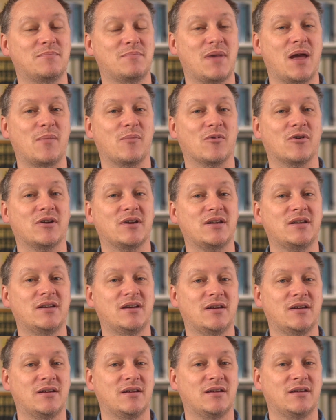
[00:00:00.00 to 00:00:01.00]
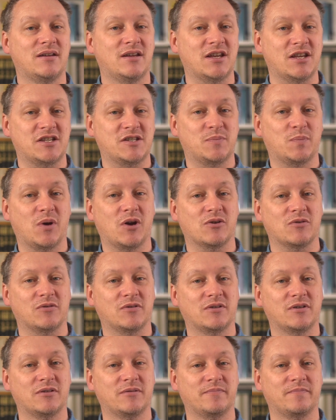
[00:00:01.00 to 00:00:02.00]
memory, he
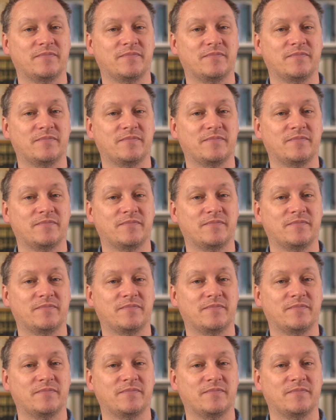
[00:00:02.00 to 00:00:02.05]
spoke.